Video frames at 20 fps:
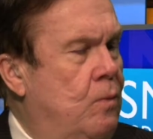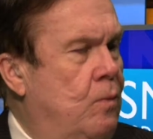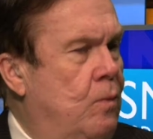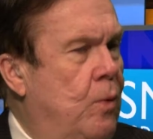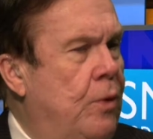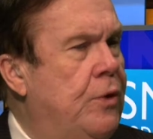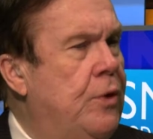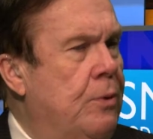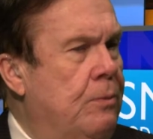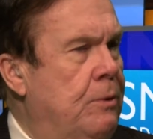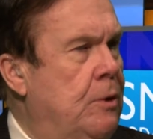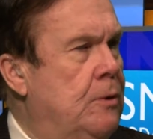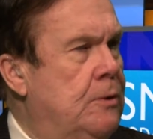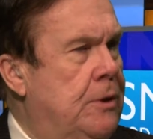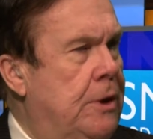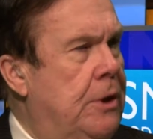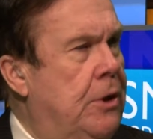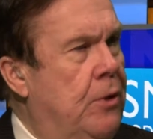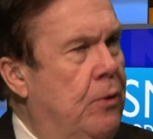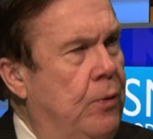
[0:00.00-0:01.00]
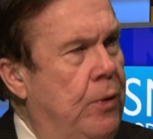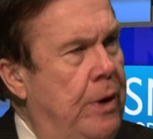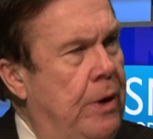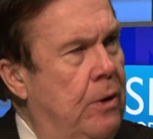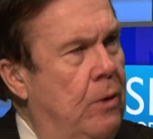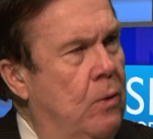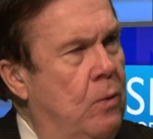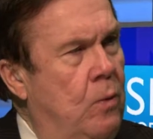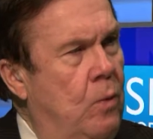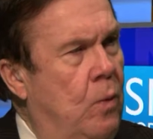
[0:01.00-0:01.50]
with your music
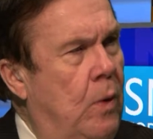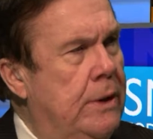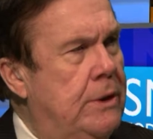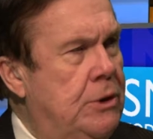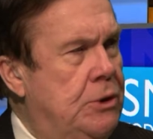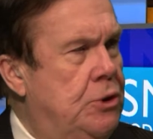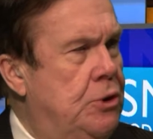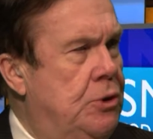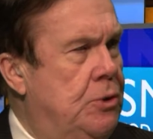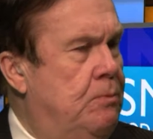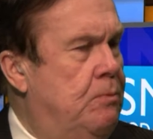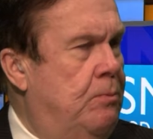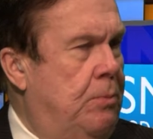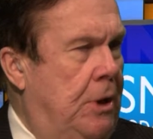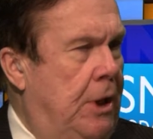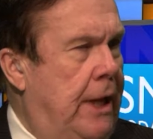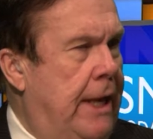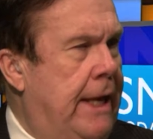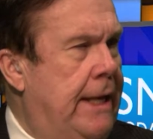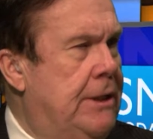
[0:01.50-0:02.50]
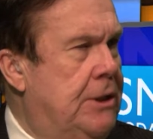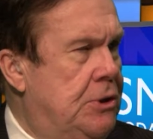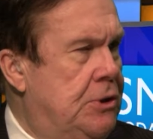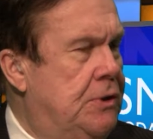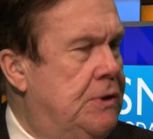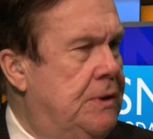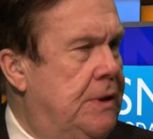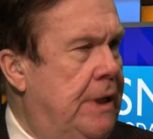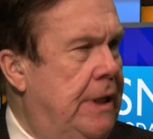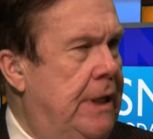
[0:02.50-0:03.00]
career, what did you play? Did
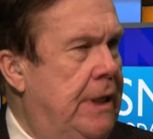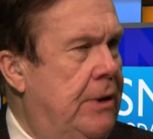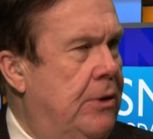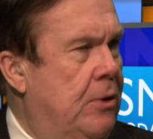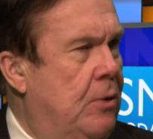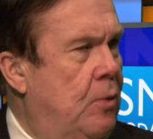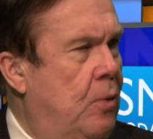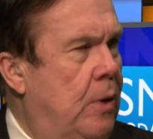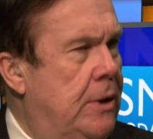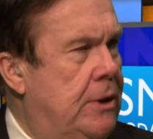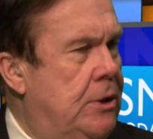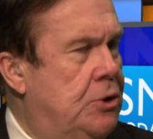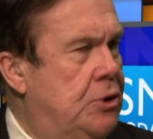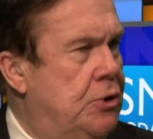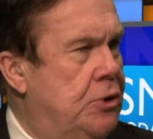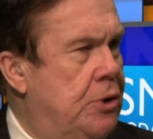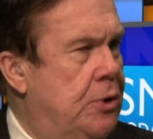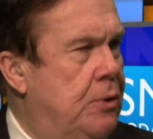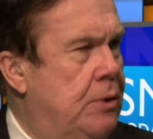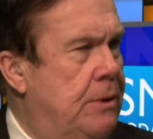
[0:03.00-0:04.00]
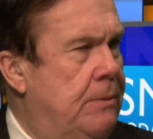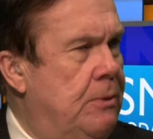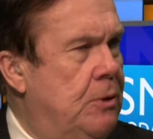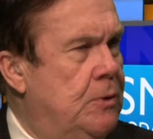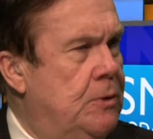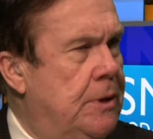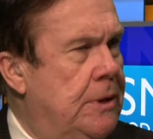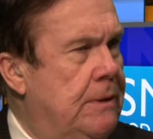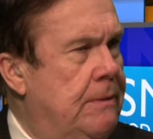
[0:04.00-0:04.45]
you sing, or what did you do in the music?